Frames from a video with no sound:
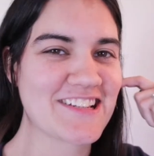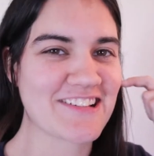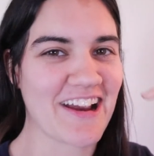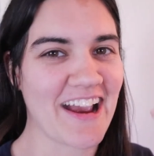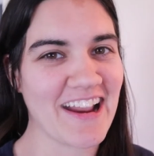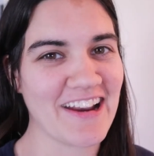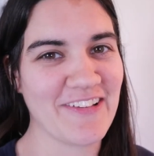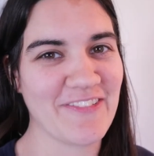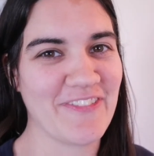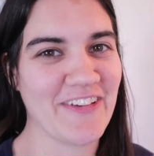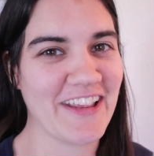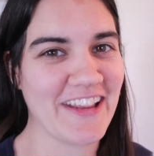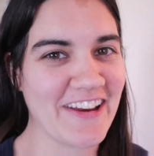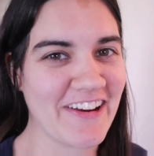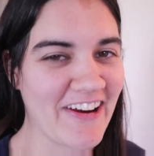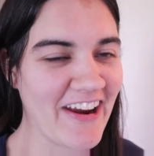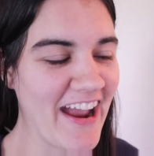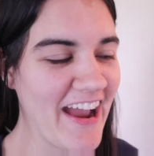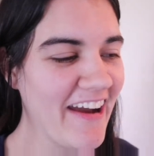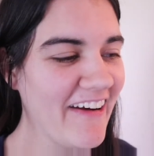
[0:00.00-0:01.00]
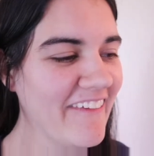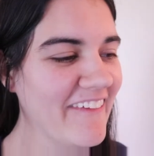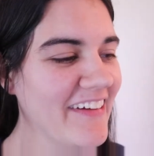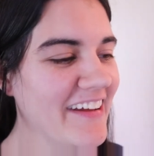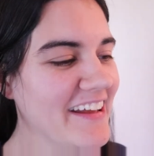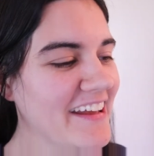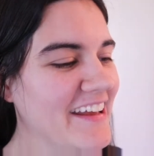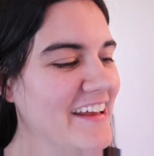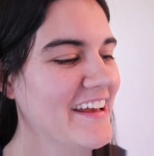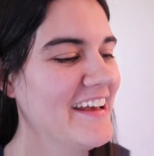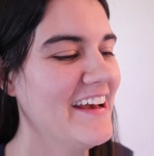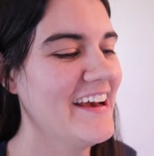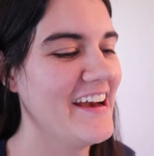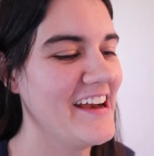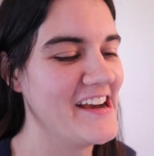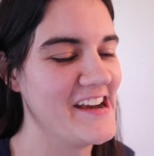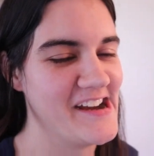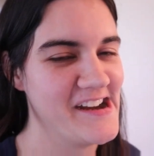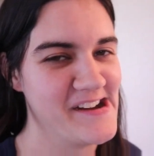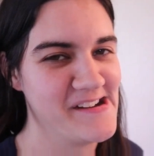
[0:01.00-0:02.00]
try to figure out
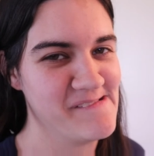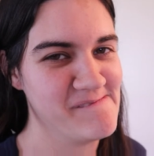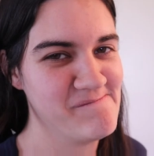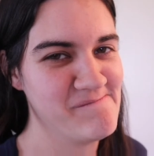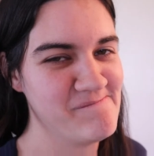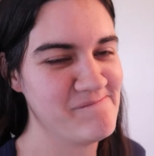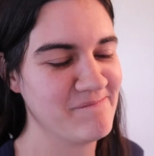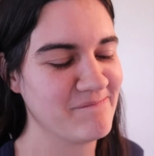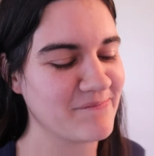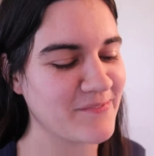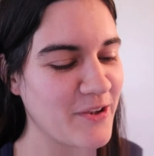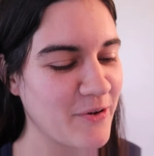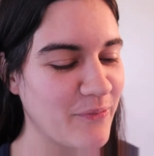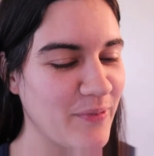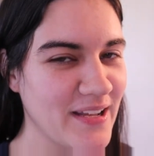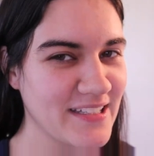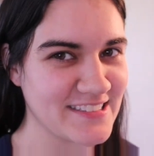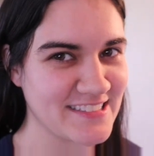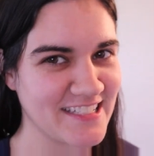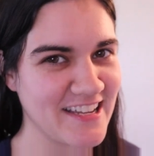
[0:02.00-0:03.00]
um, what's